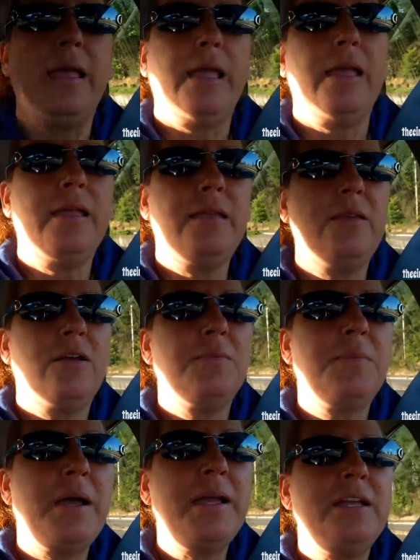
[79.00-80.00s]
And
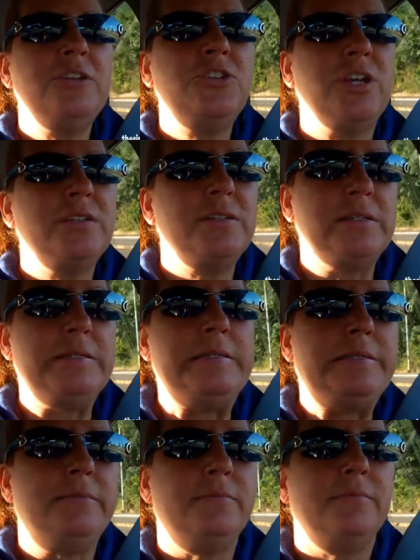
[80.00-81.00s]
on my agenda,
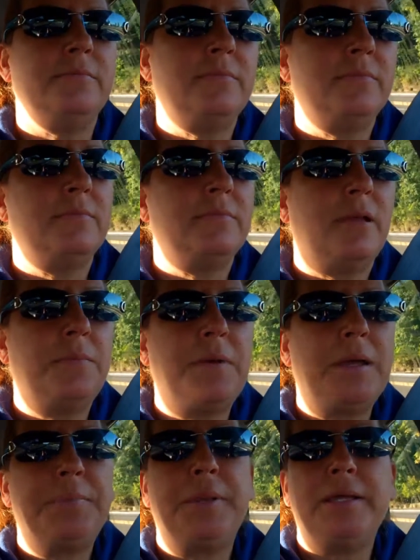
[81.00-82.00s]
on
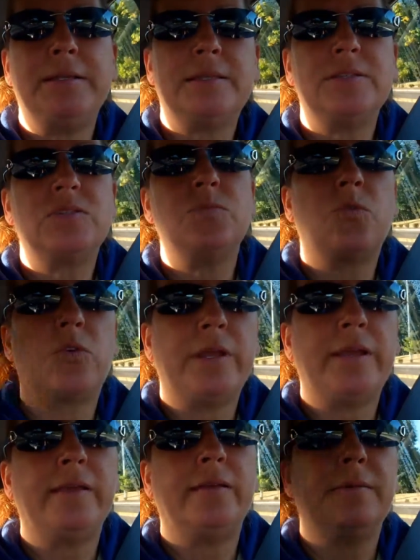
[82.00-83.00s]
my plate this
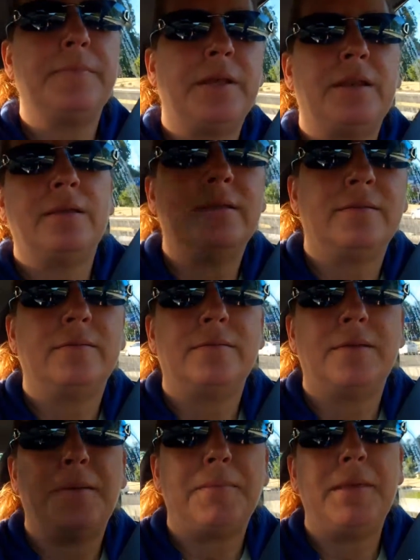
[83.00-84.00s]
morning, I'm
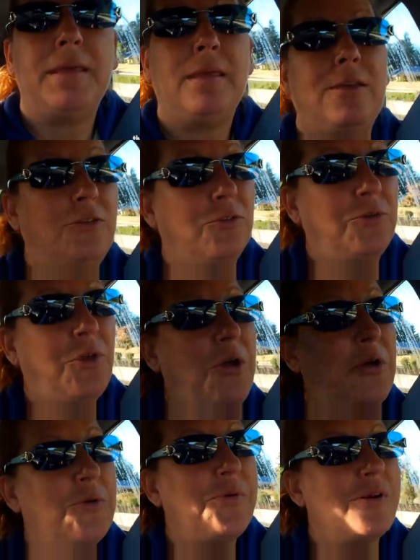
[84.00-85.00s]
gonna be you
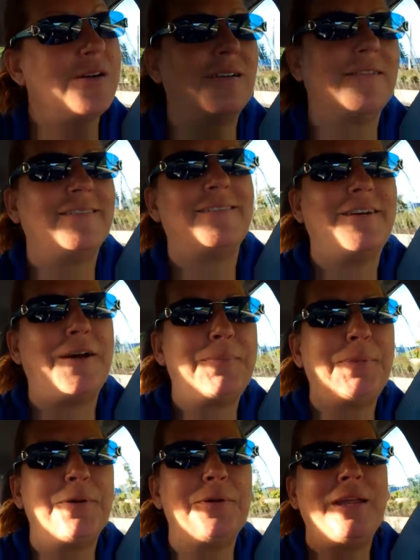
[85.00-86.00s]
know
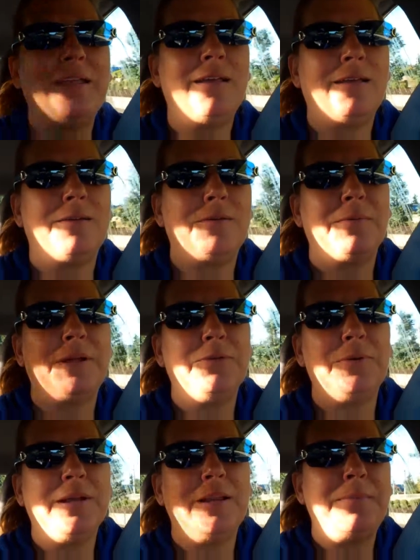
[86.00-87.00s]
uploading,
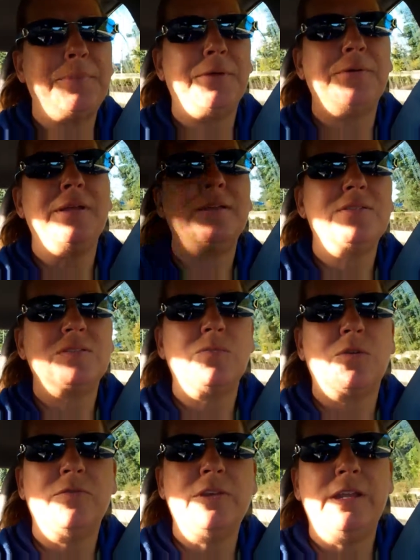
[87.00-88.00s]
rendering and uploading some
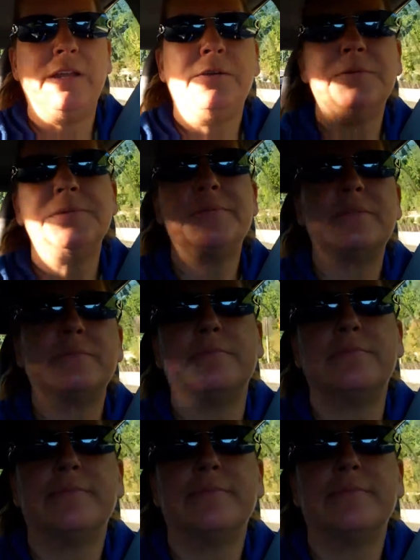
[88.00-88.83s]
more videos